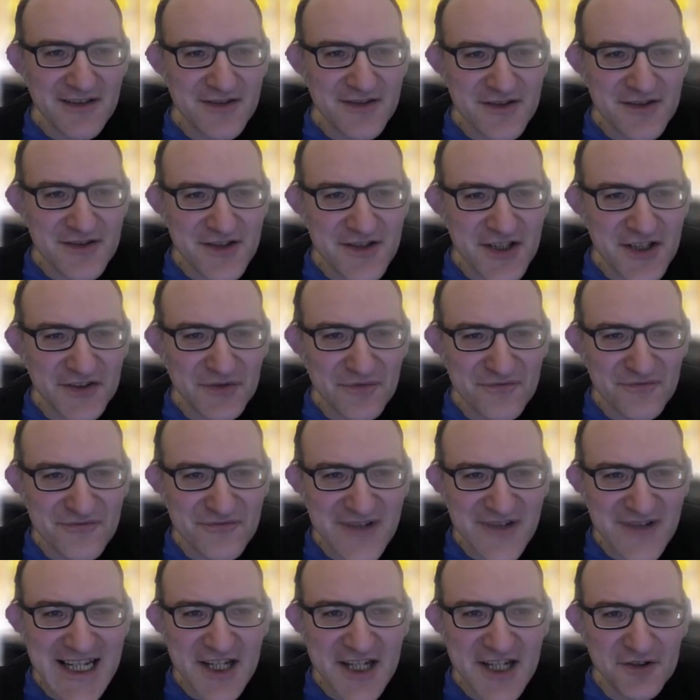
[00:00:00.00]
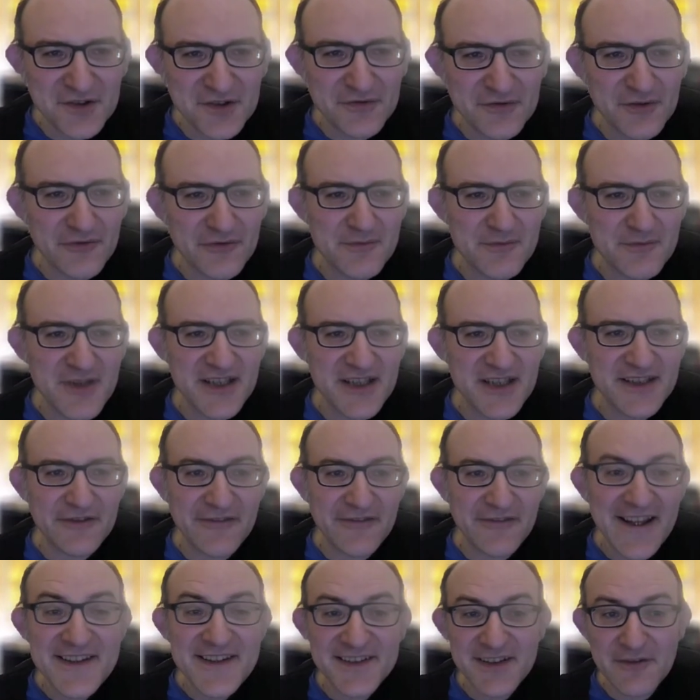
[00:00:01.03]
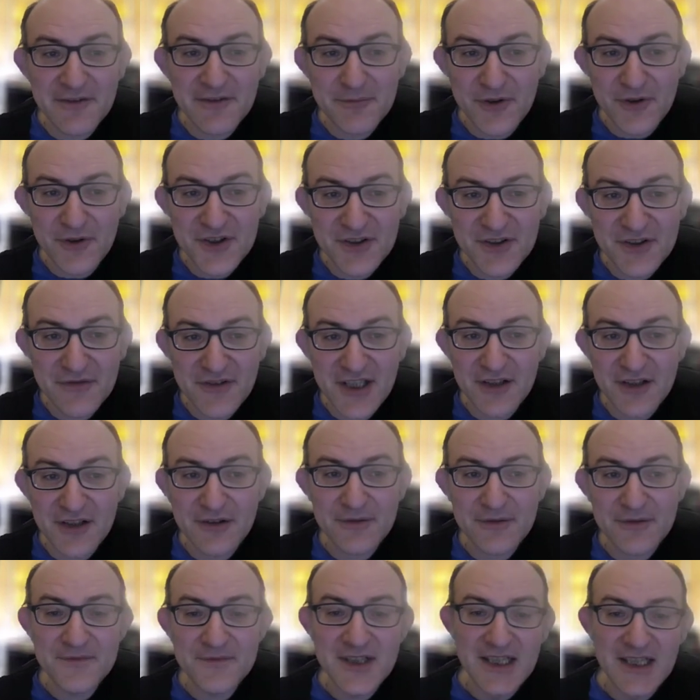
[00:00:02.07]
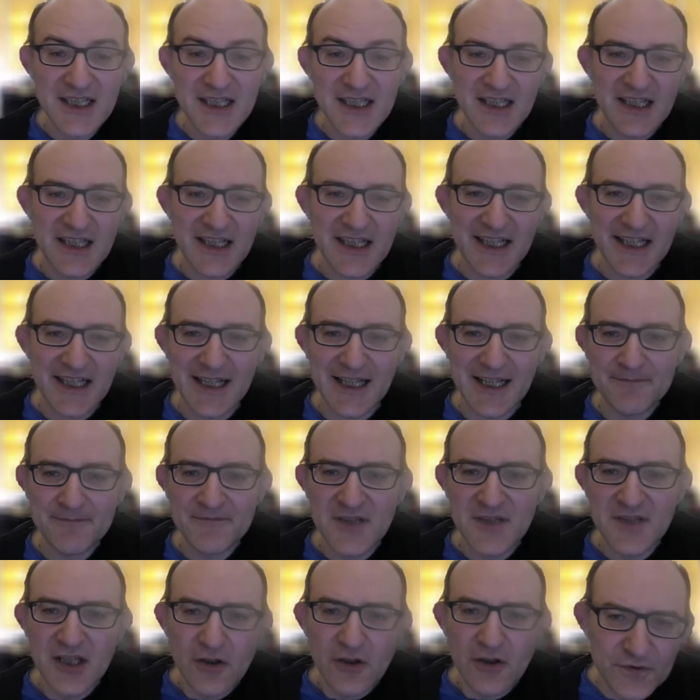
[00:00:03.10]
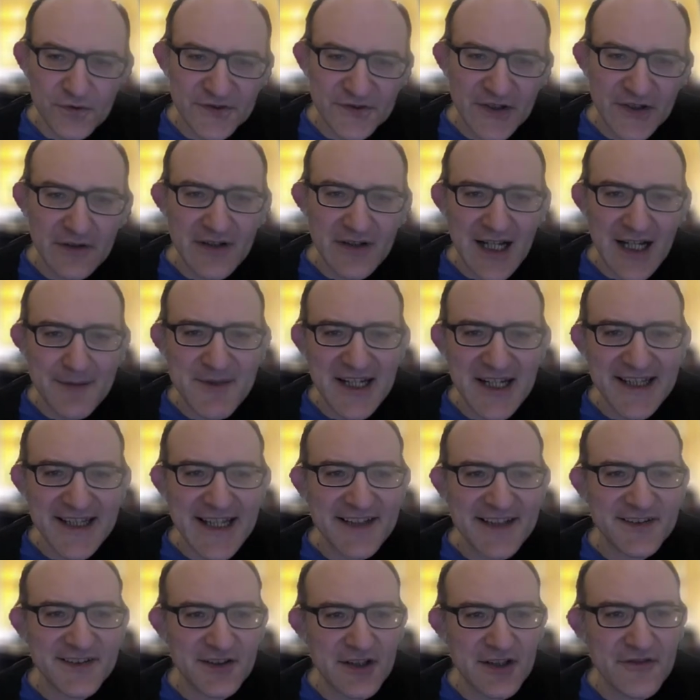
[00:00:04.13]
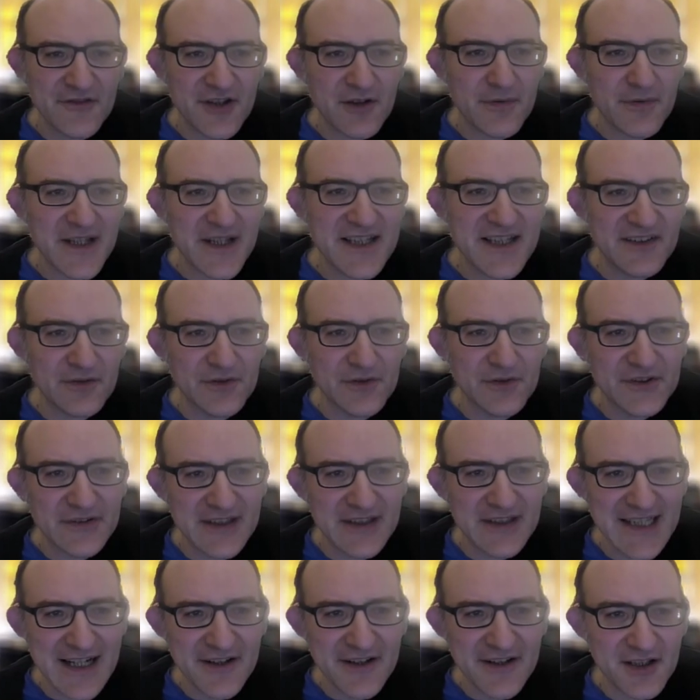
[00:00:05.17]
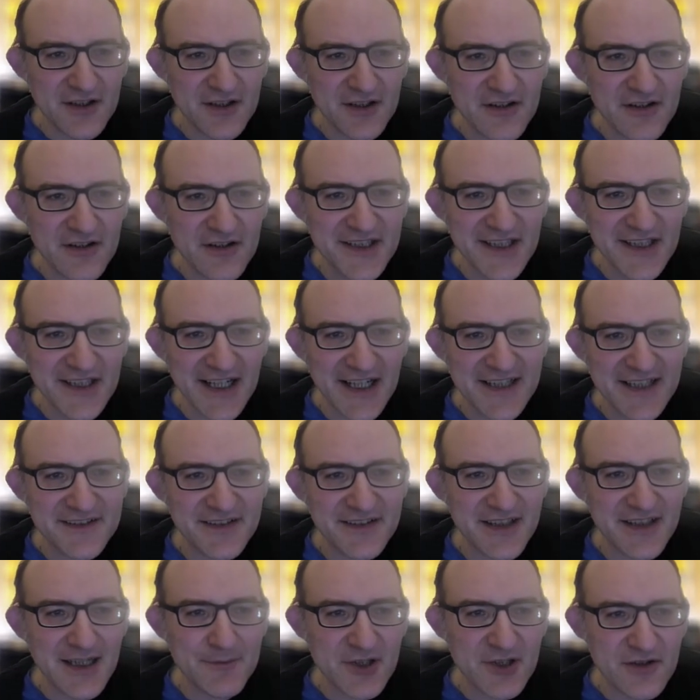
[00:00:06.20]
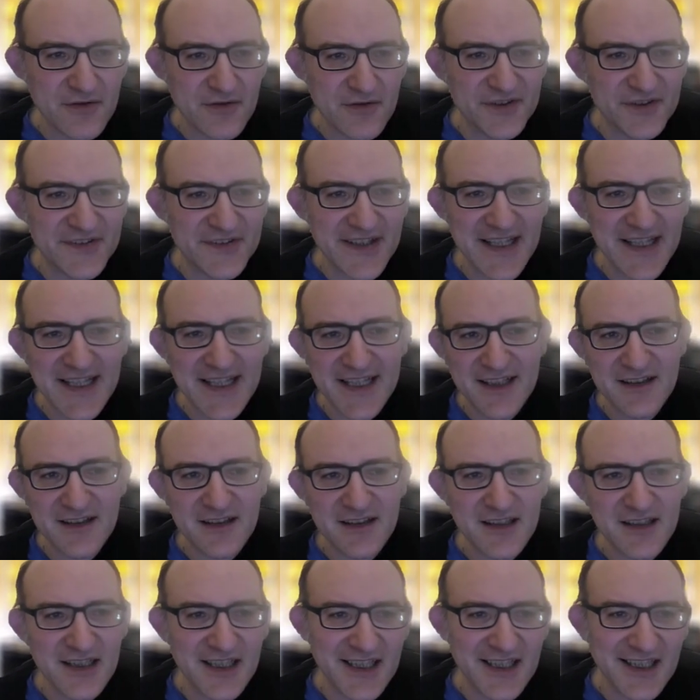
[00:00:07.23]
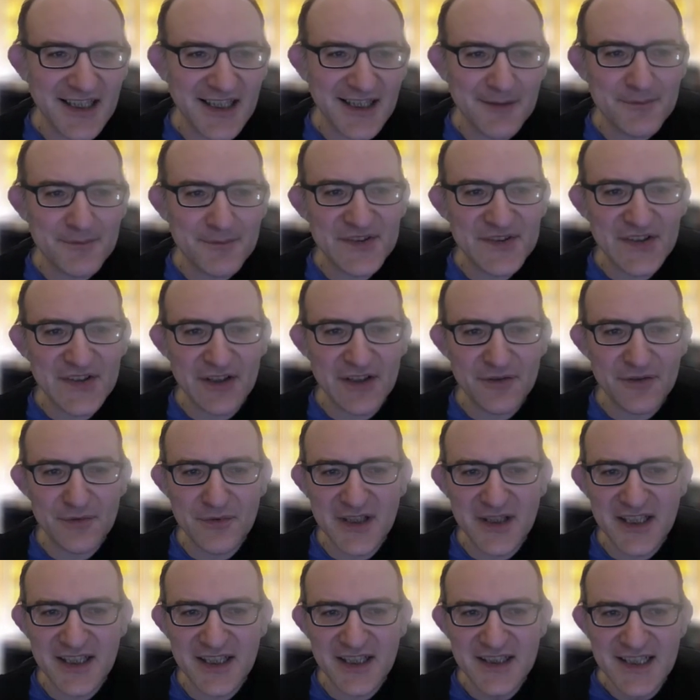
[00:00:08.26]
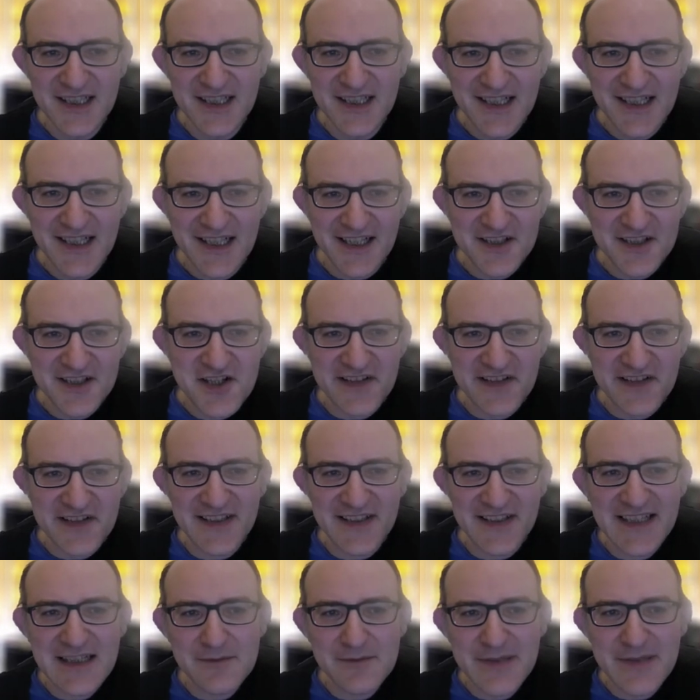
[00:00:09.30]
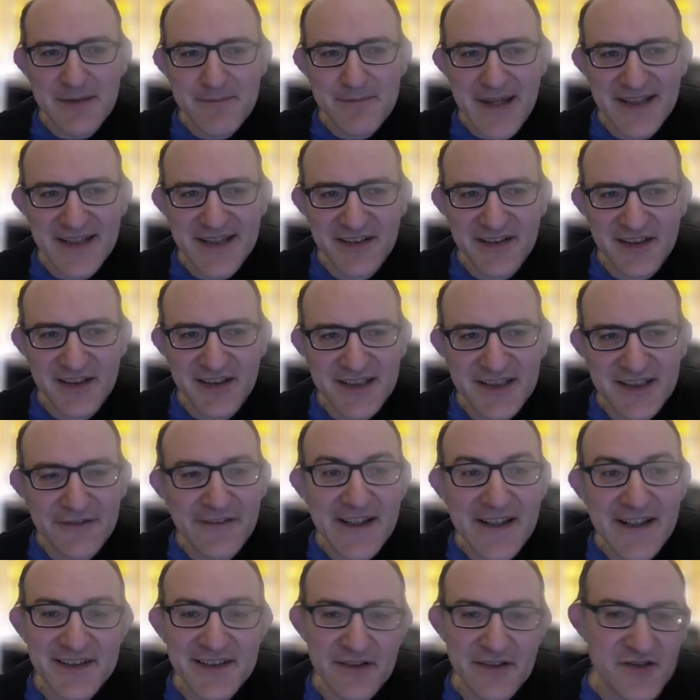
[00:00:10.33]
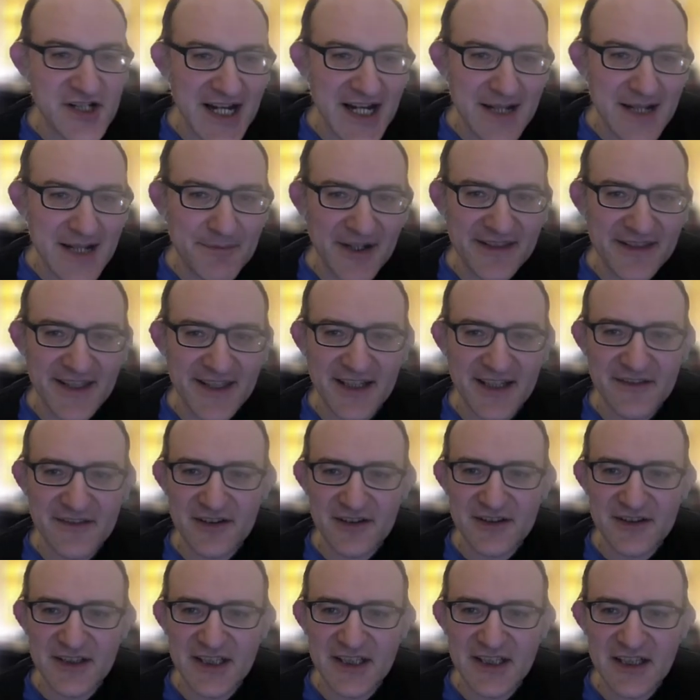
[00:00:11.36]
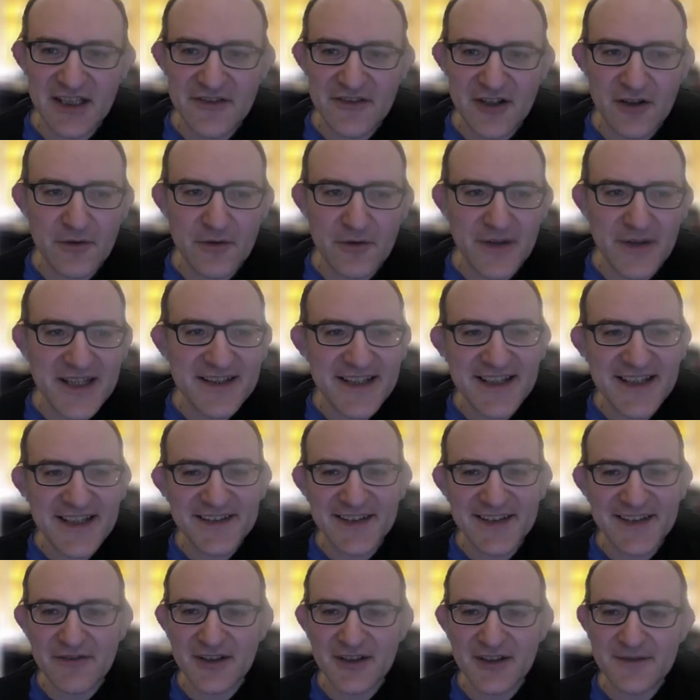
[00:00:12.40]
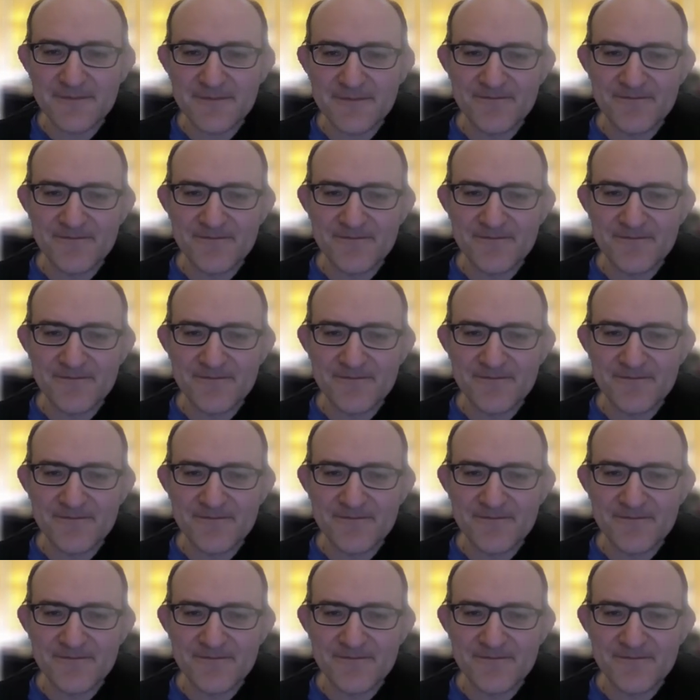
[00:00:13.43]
just really useful from a defensive point of view. The queen is also allowing a knight to come across here, just a little bit better defensive shape, I think, than queen D7.